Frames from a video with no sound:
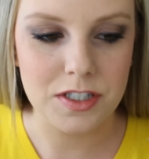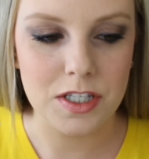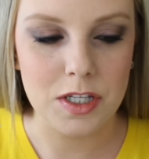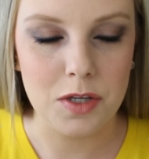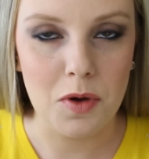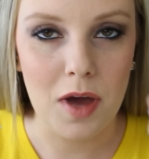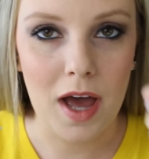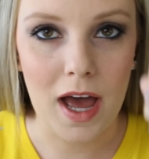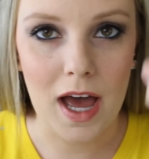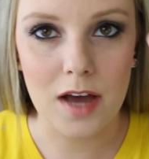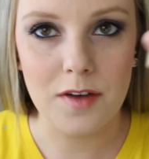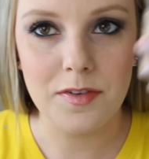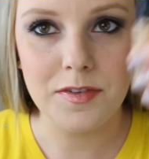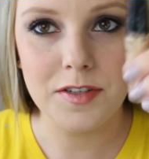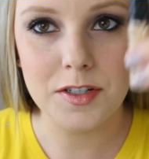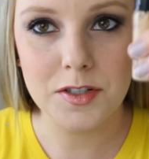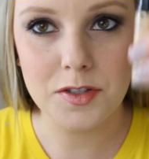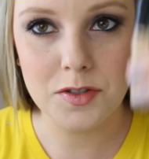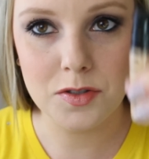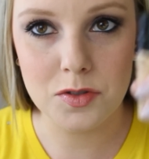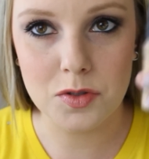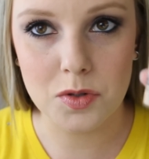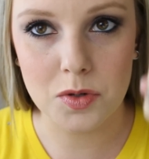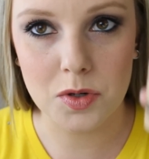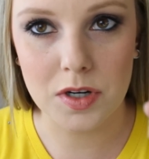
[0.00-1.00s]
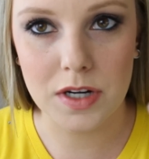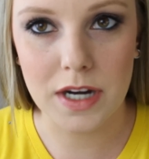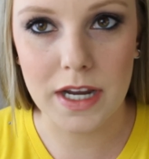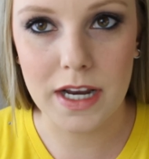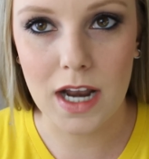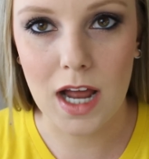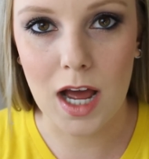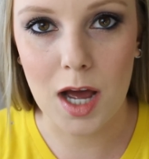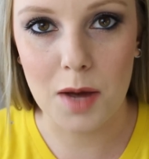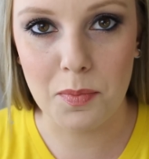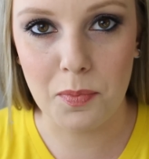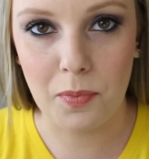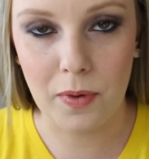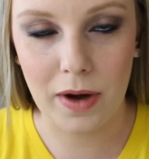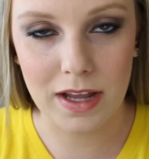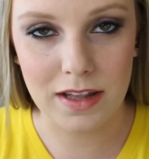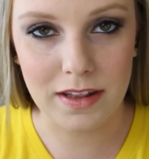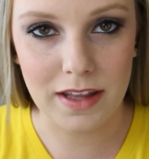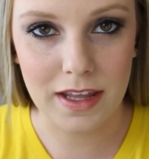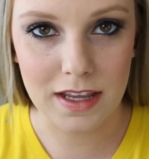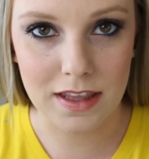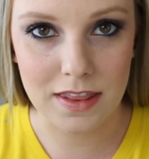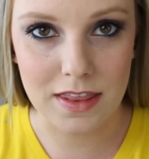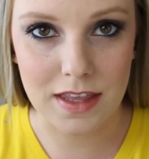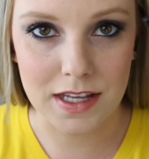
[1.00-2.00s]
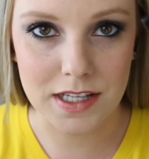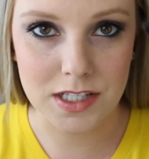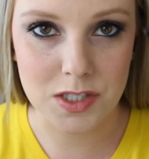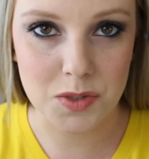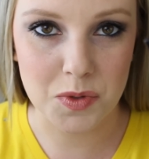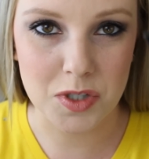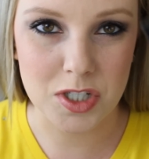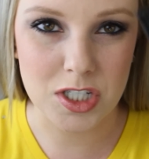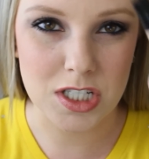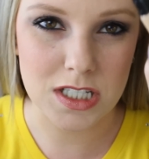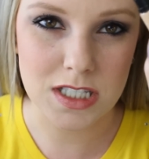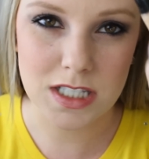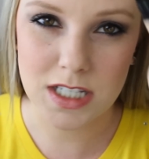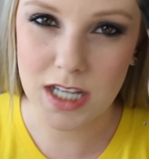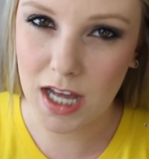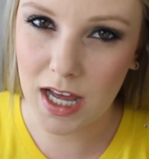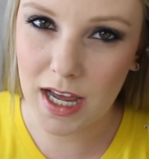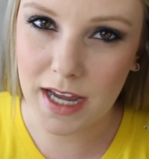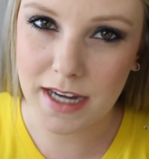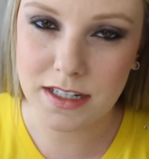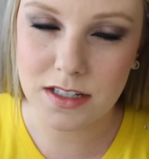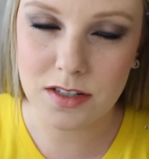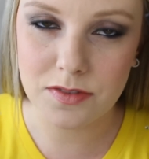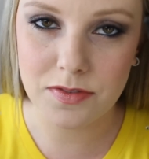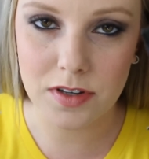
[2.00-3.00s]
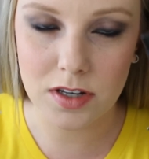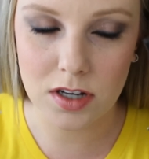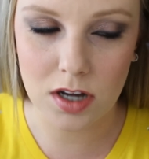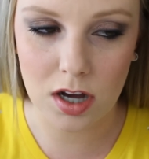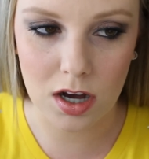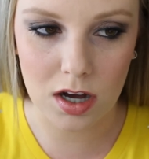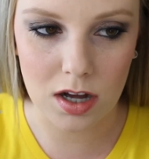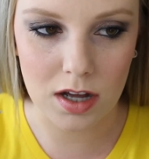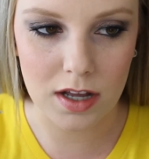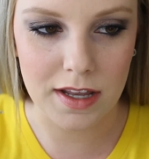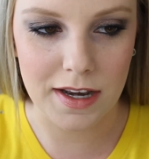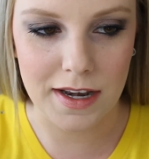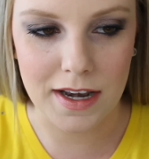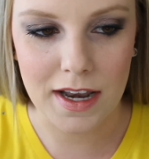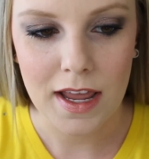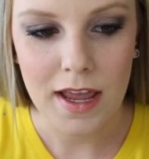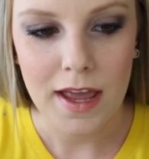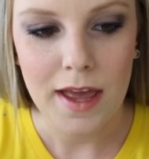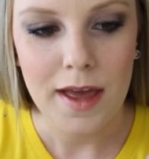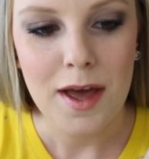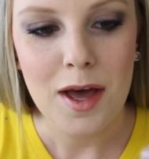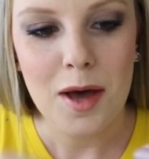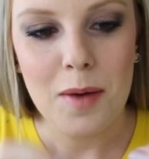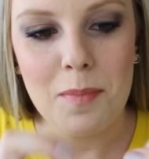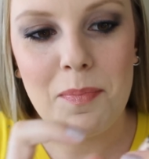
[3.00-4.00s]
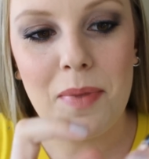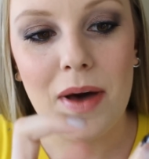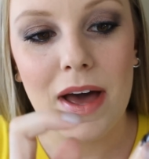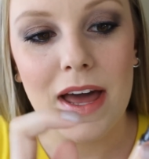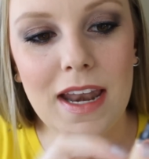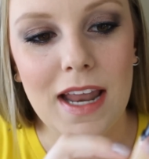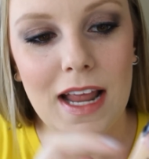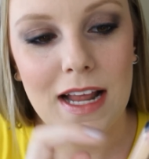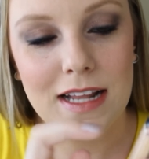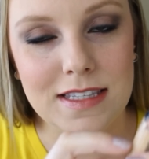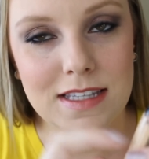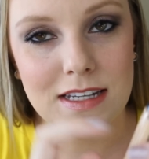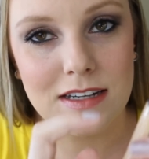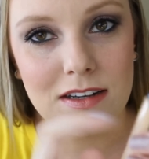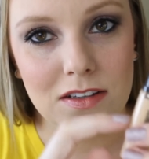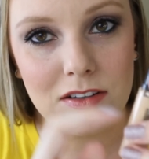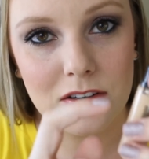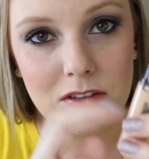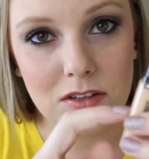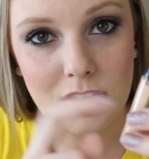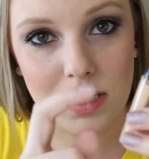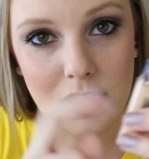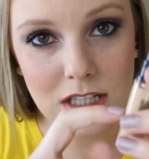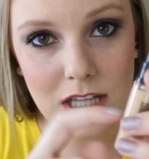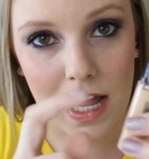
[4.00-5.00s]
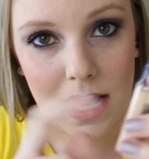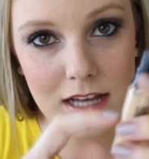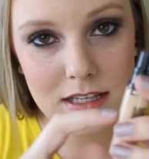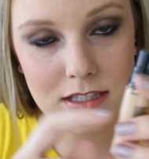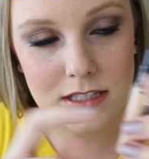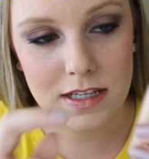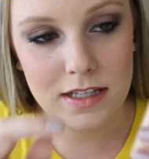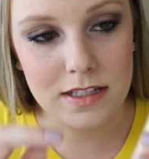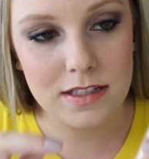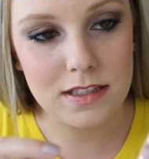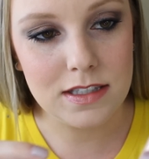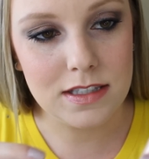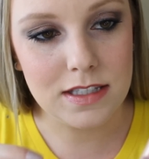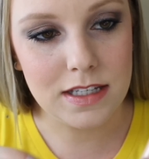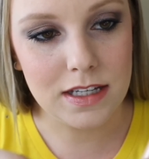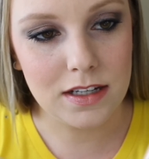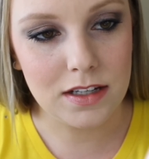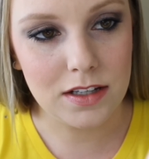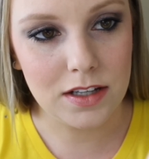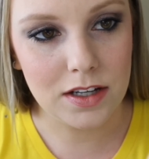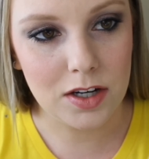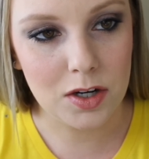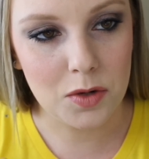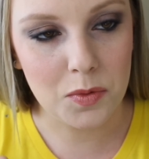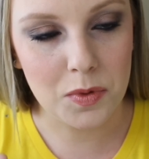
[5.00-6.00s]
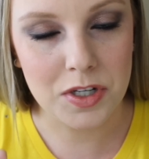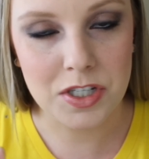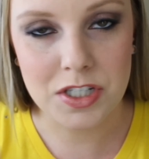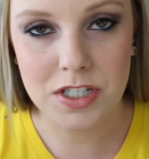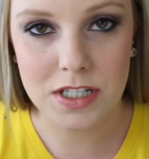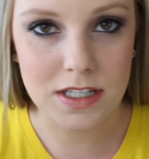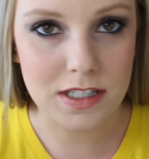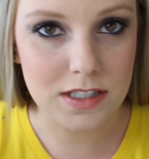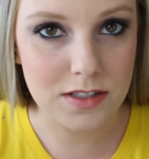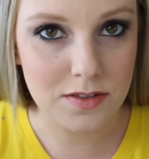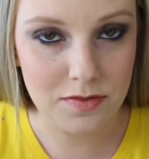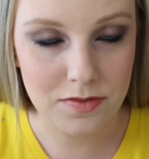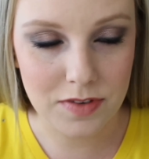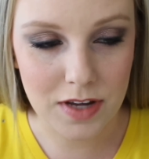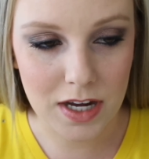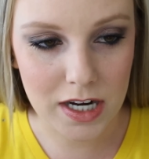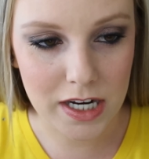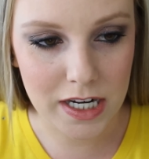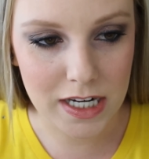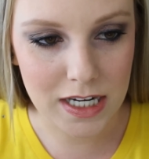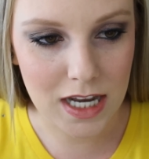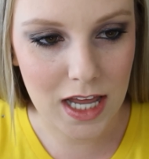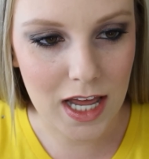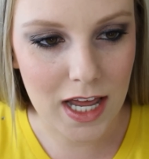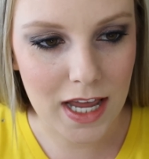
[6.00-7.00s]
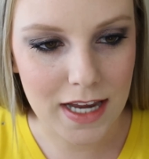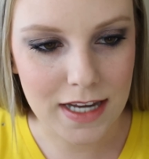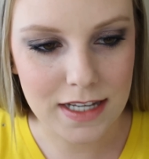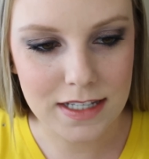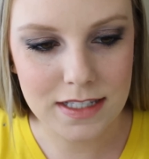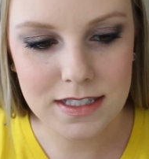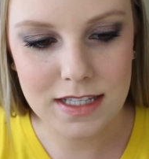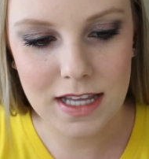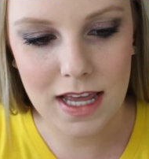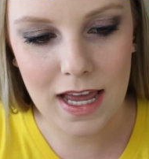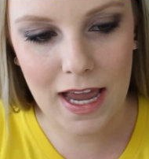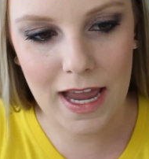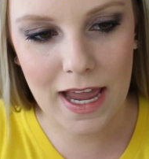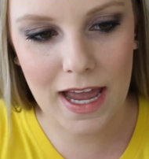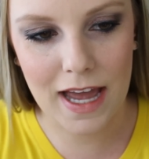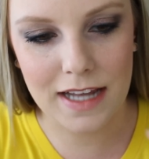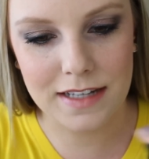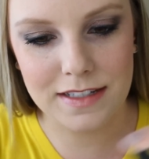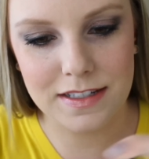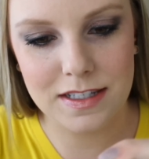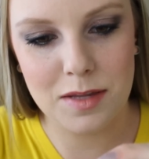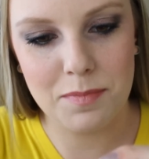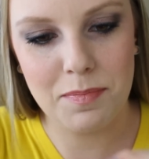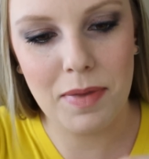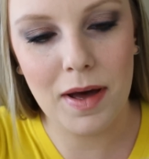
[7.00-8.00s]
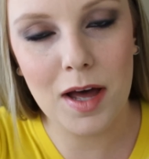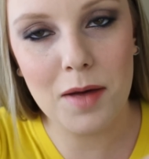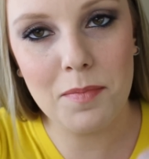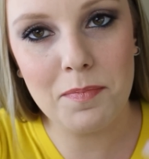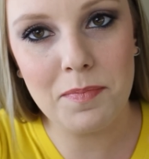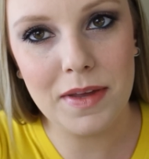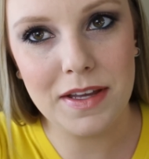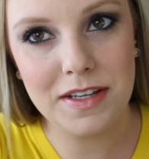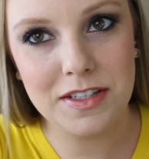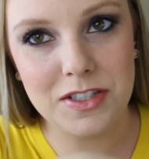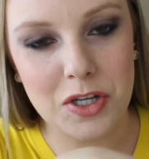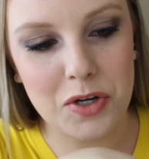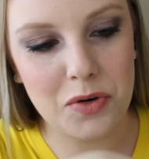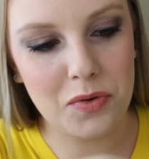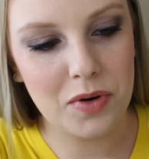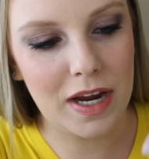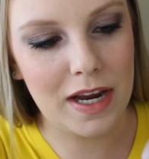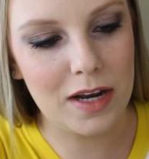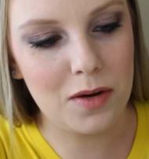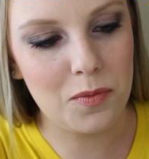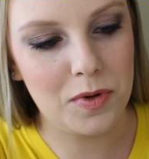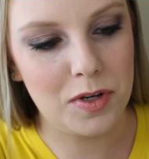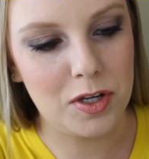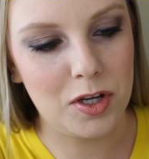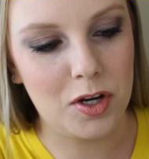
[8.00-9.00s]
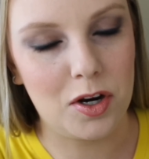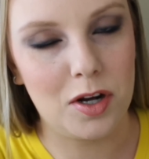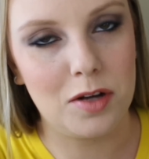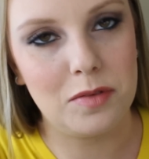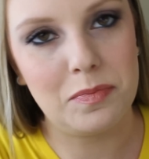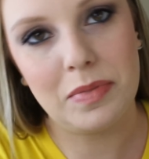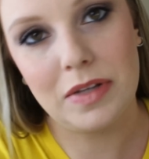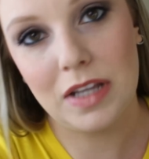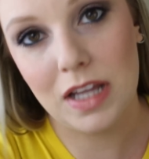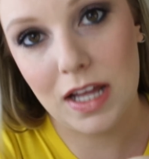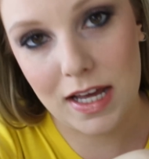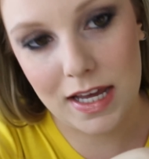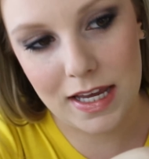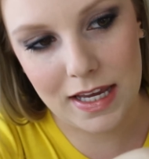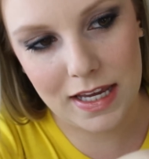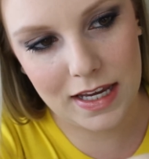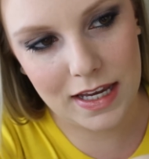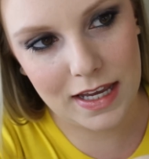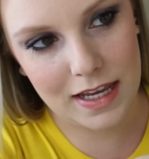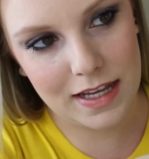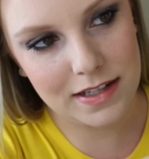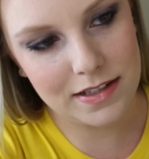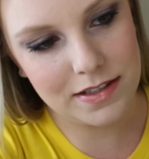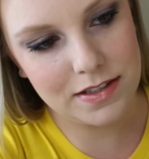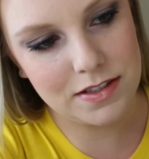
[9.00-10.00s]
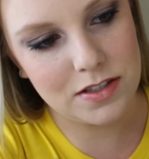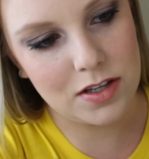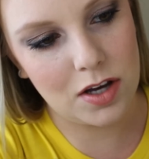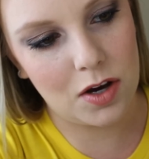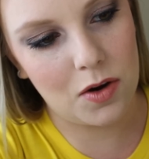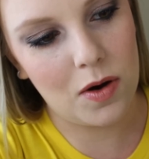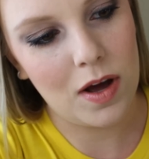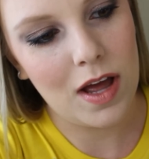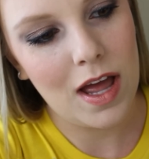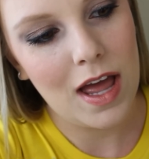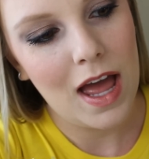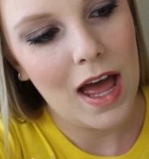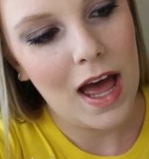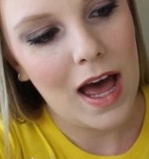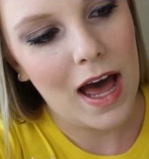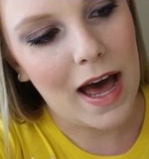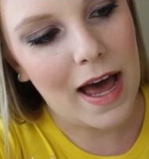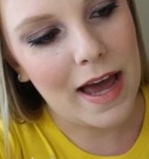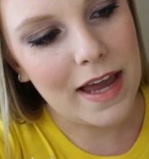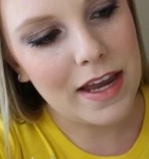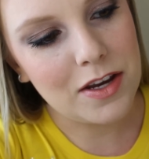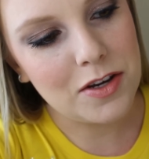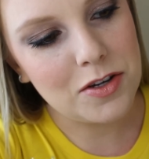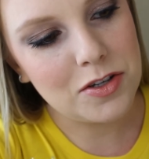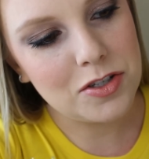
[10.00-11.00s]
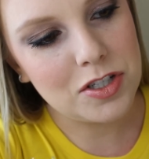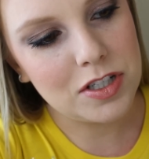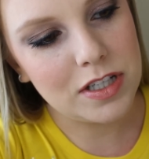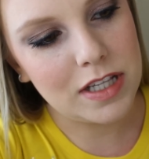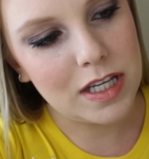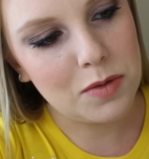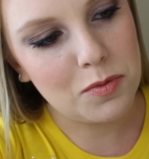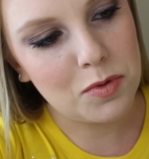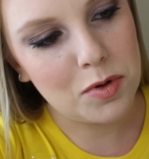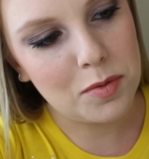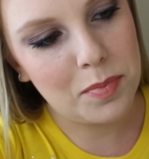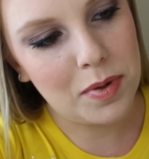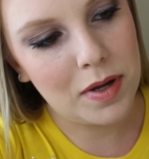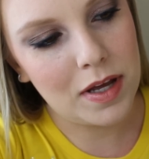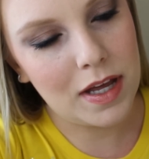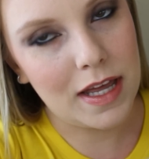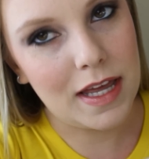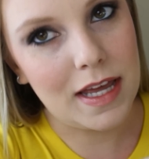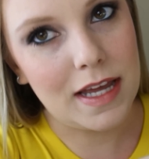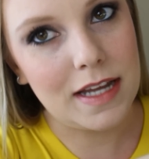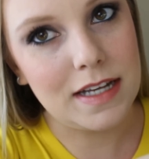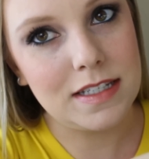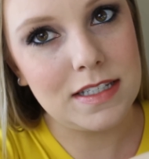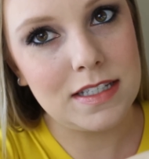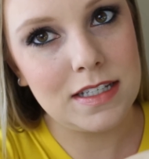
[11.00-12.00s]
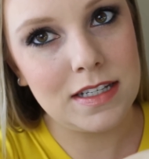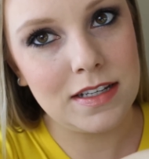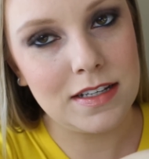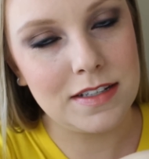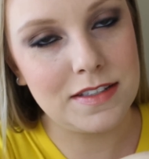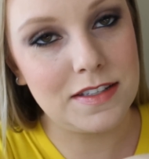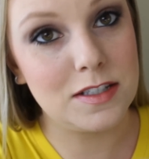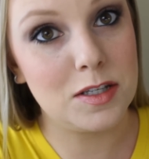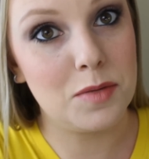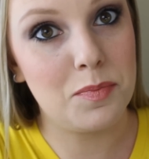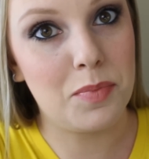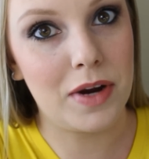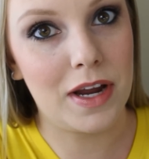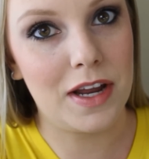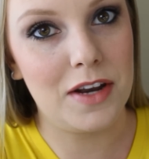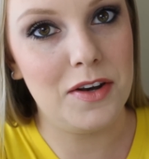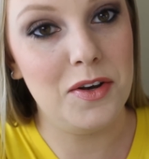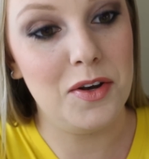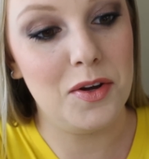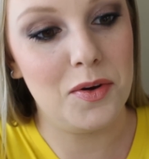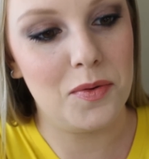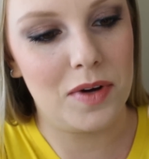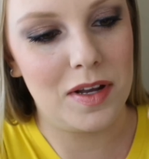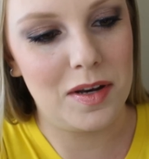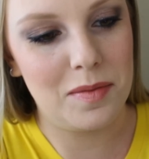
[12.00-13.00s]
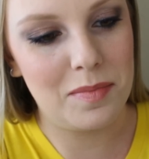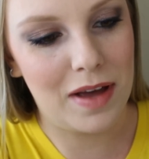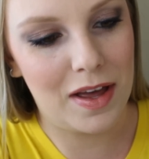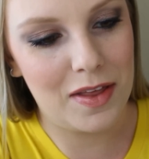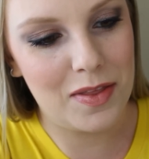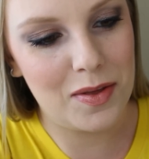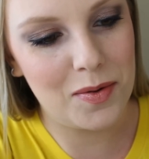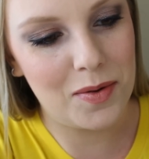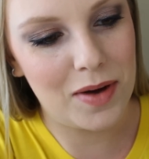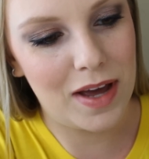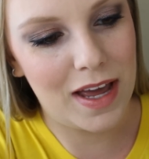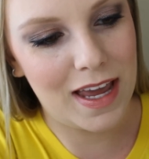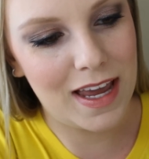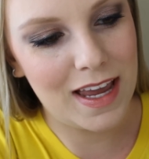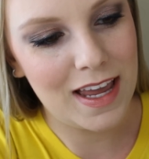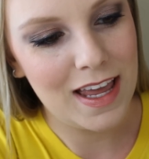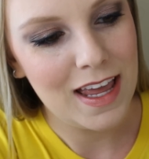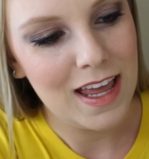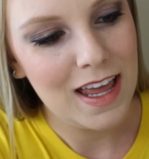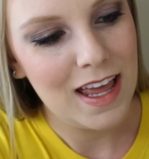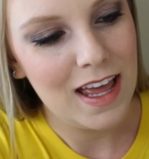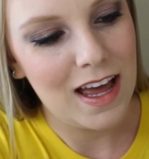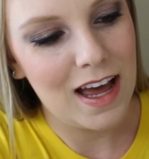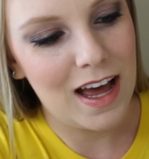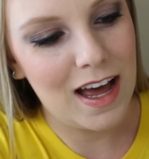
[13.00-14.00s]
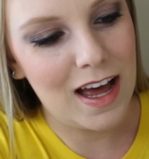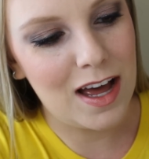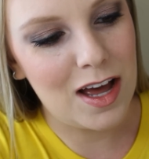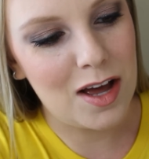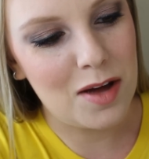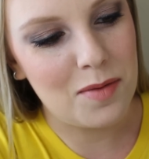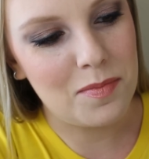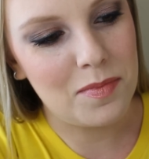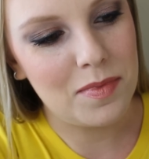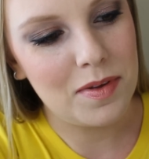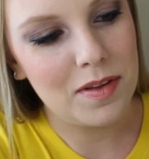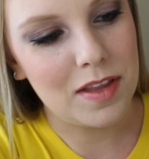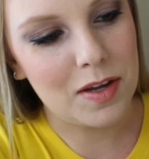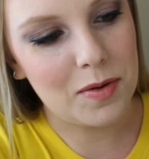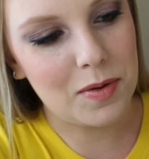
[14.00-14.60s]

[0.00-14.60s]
So you have to store it upright like this, which is kind of a con, but it's in a little glass concealer, which is very nice, and the pump is great when you're applying it. So I usually will put, this is a brand new one by the way, there